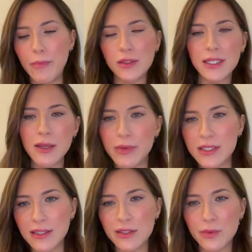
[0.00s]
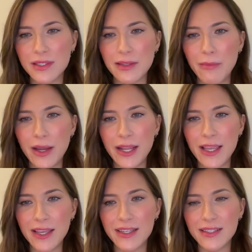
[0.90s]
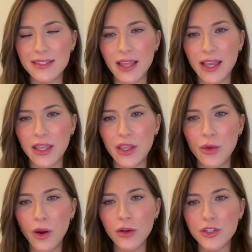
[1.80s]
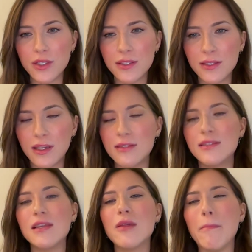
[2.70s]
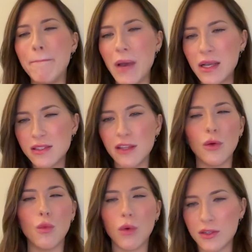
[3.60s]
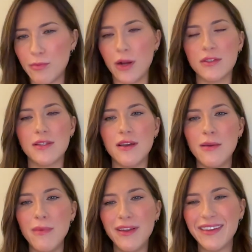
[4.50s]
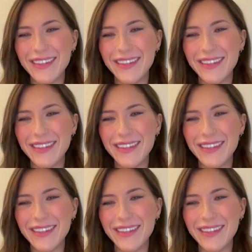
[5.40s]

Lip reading: building a business with somebody is like you are just gonna see the best and the worst parts of them.